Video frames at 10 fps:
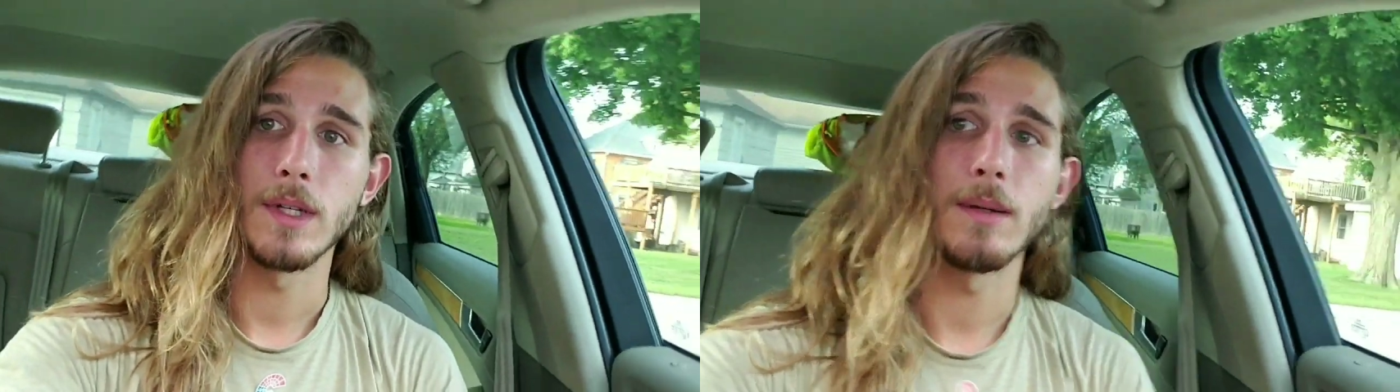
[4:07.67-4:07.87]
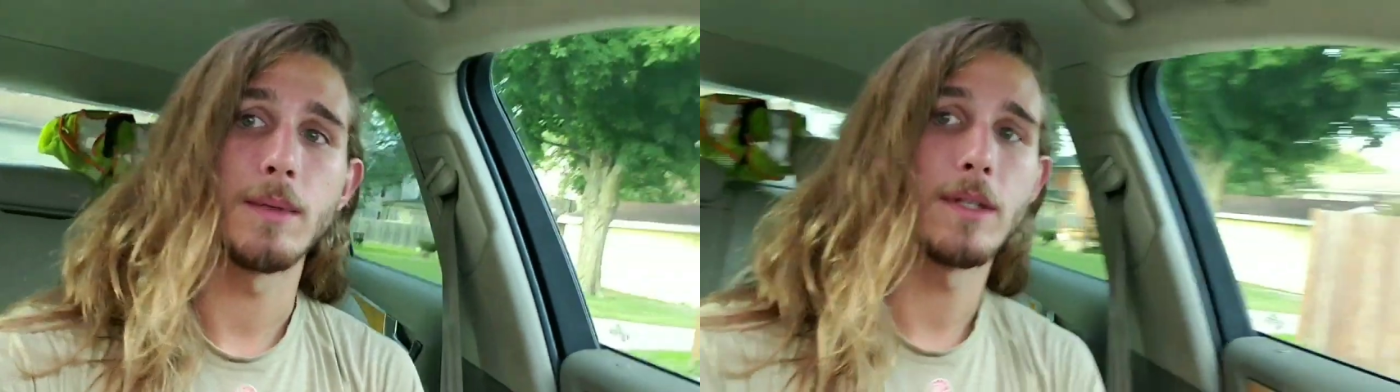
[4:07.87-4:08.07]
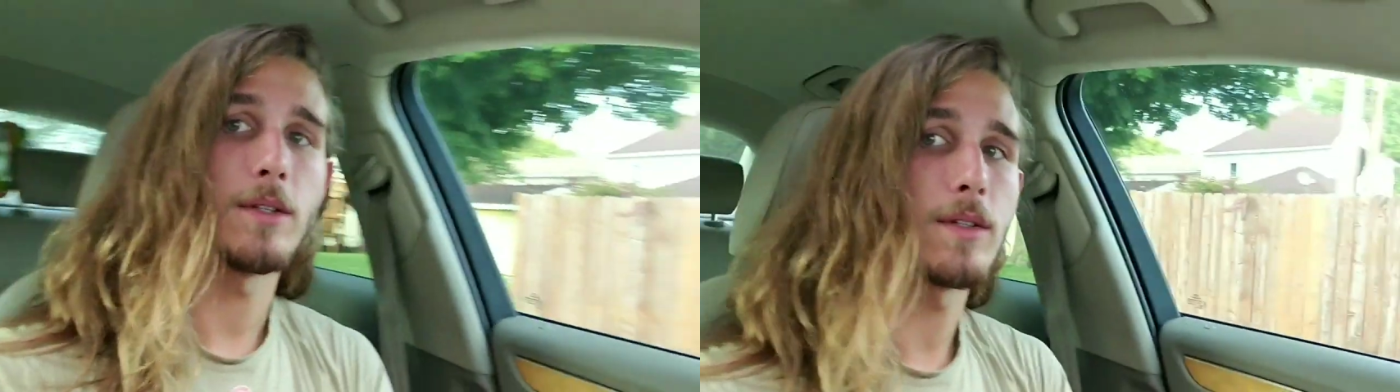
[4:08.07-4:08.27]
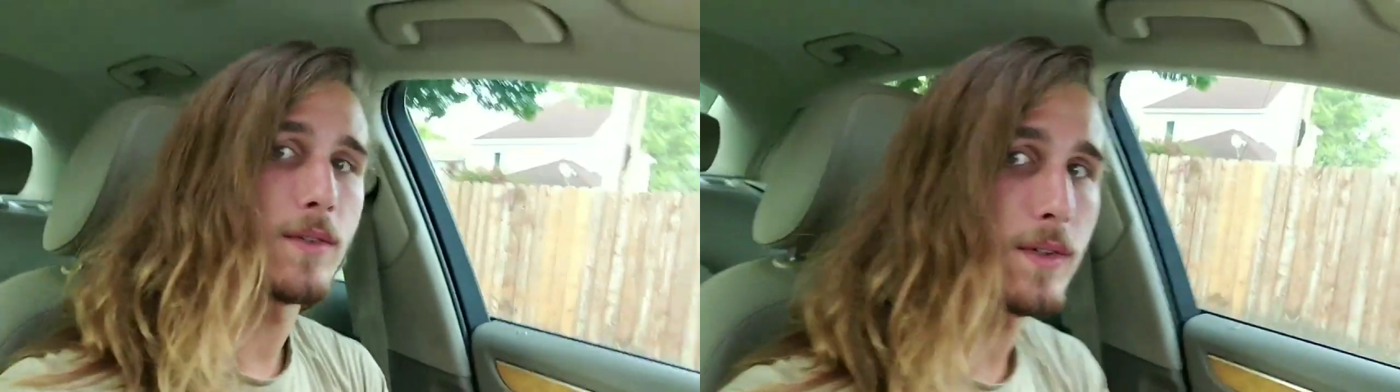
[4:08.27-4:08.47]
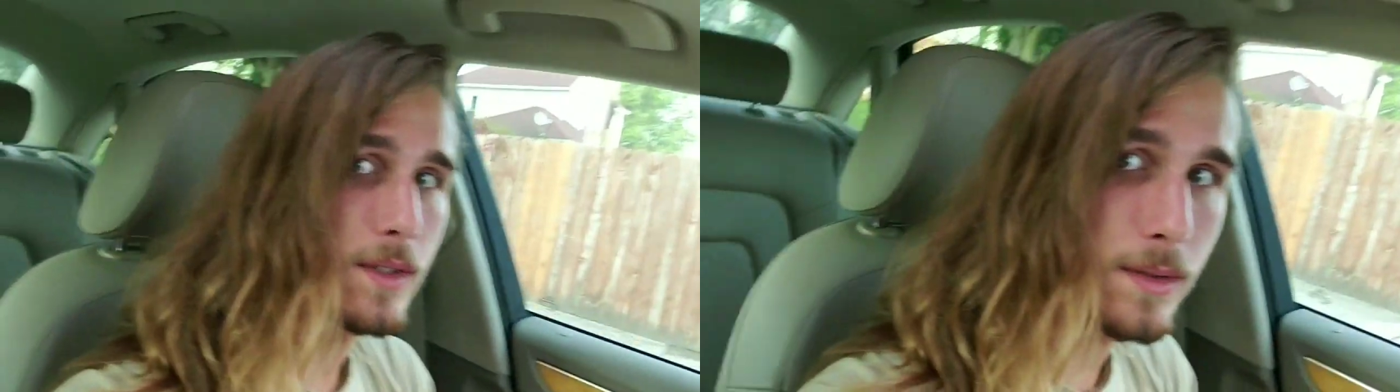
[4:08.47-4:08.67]
I mean, you can
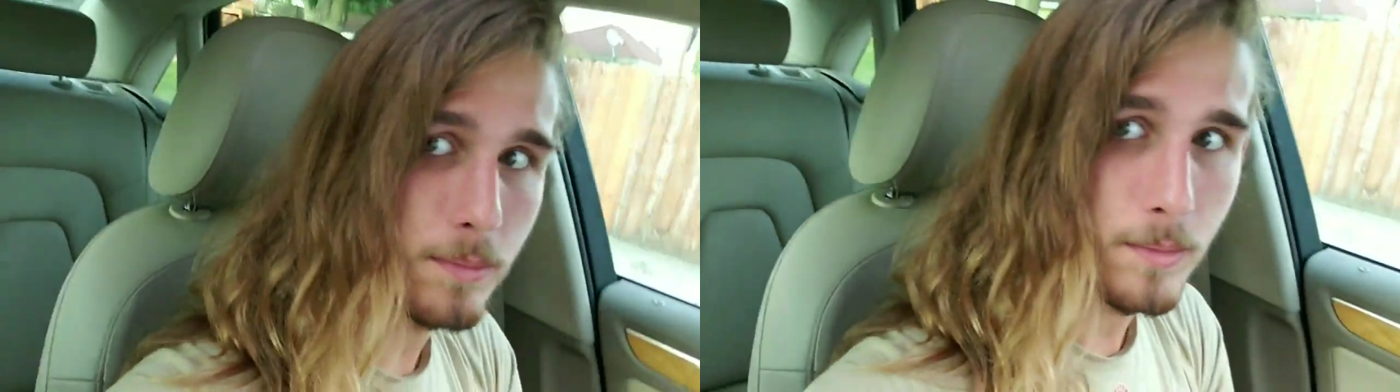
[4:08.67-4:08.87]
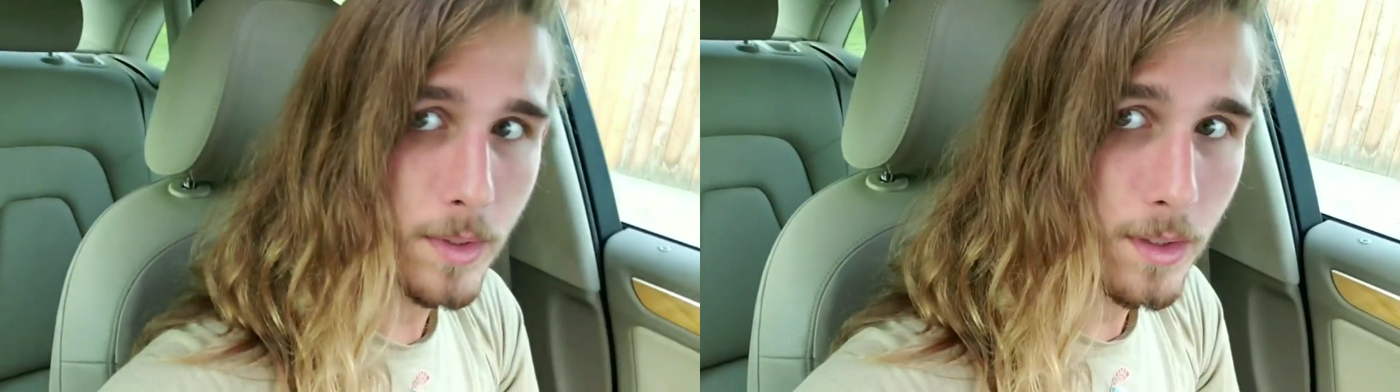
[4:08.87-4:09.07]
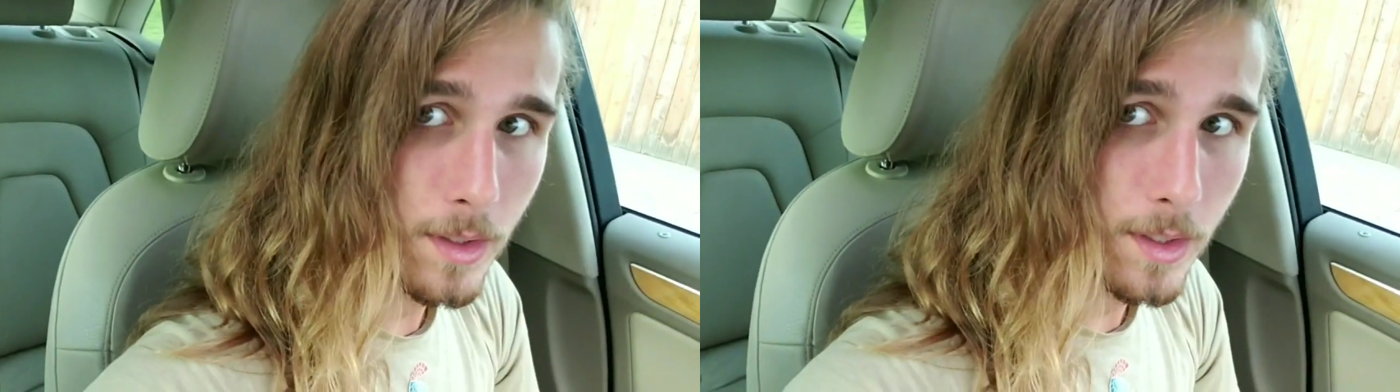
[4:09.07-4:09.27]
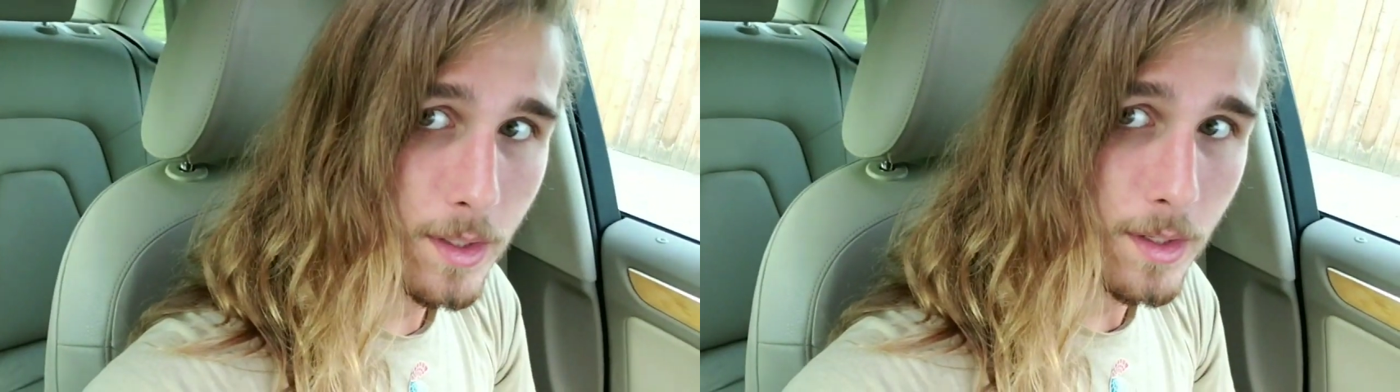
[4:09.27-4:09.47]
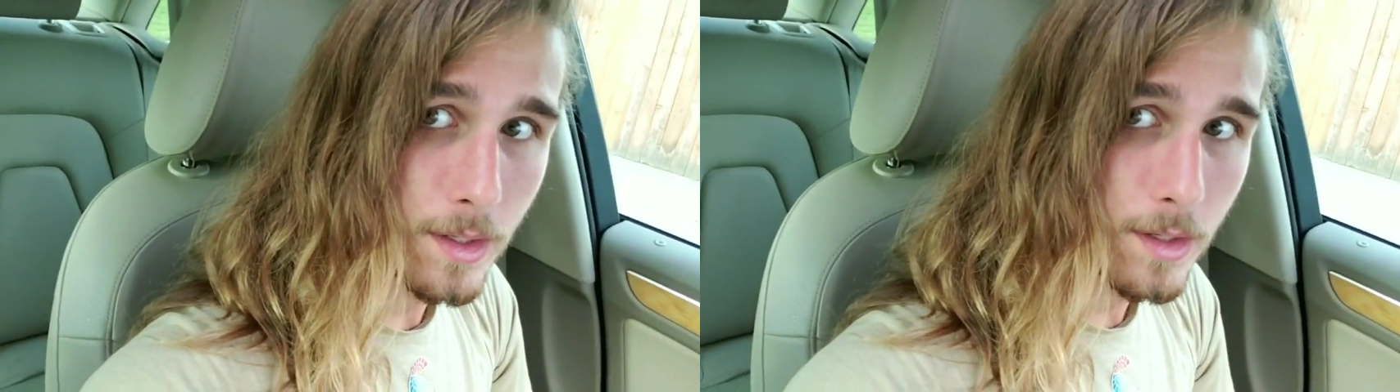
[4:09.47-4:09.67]
see
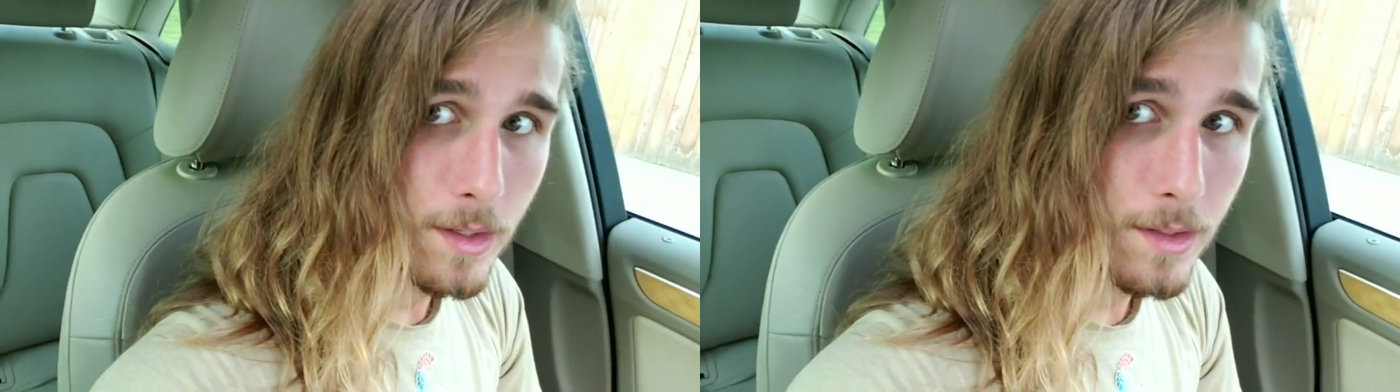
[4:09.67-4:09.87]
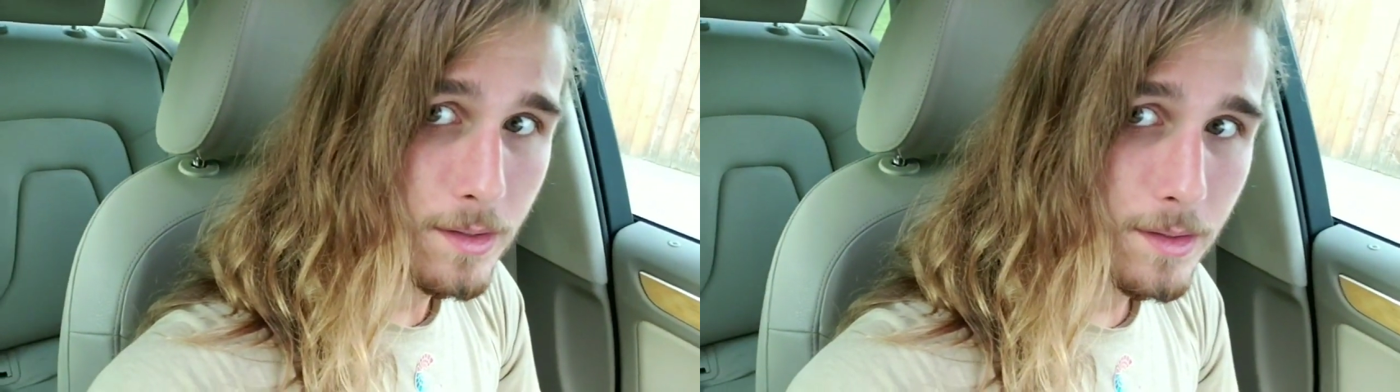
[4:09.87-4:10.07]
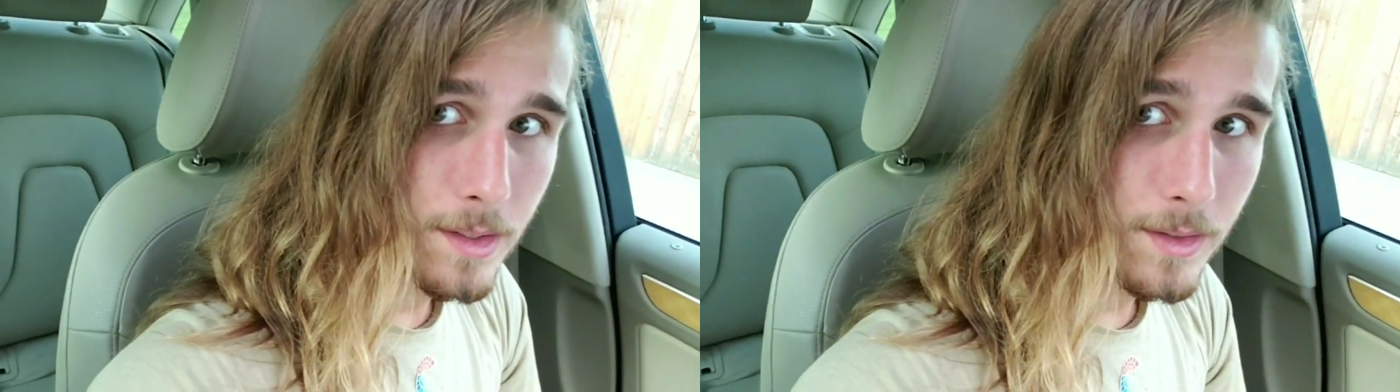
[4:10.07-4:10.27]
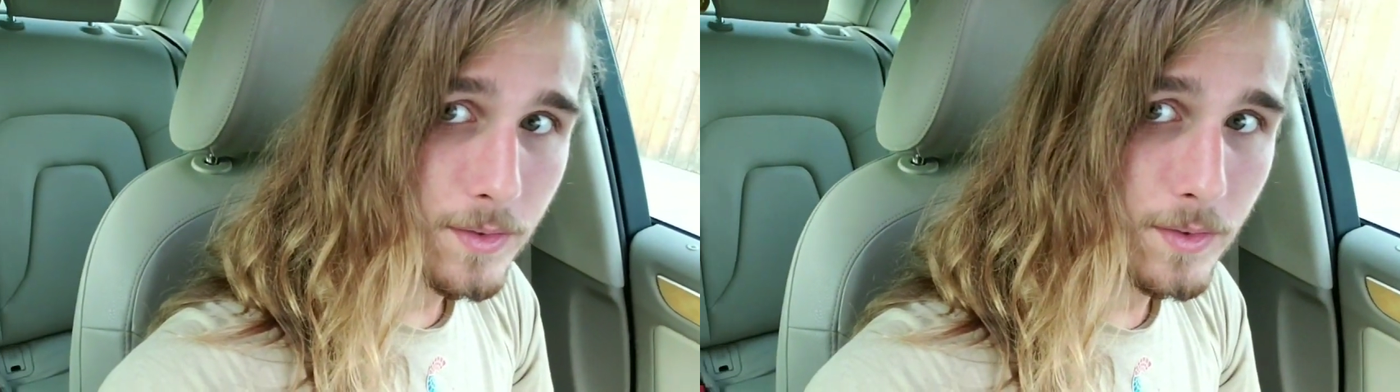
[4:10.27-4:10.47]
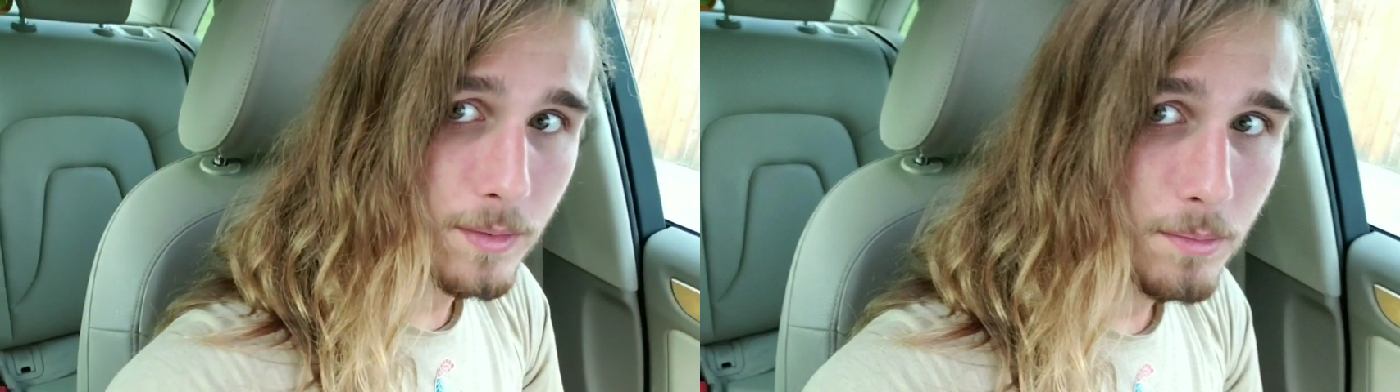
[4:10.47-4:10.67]

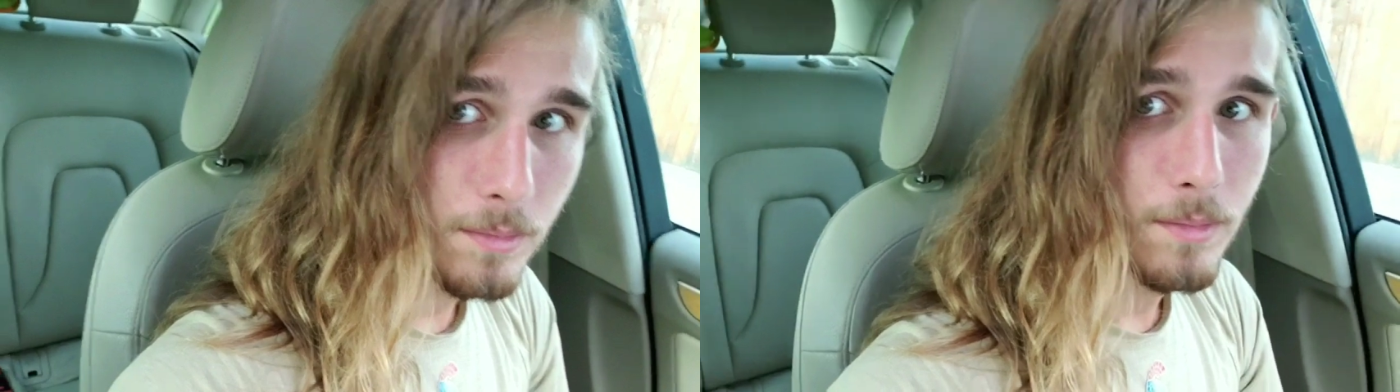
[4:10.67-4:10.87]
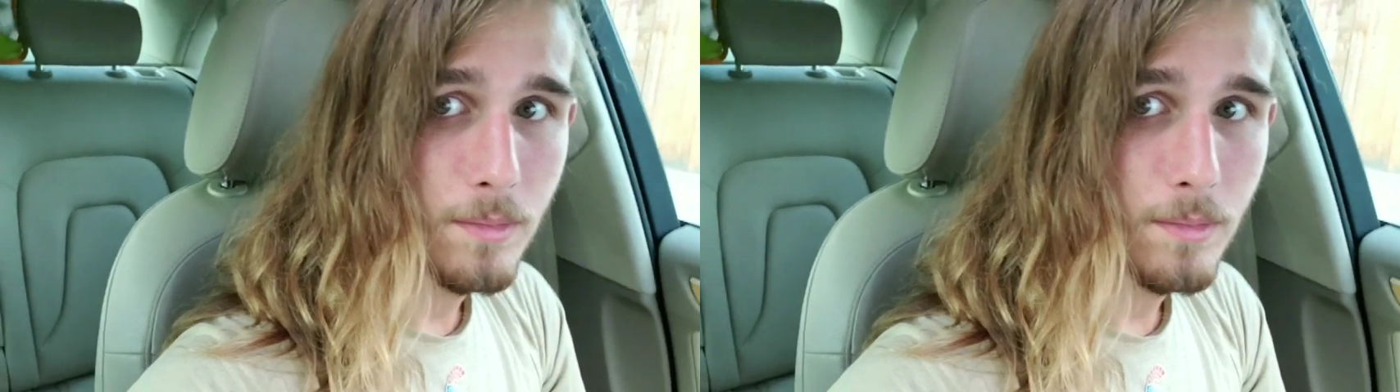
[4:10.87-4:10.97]
it's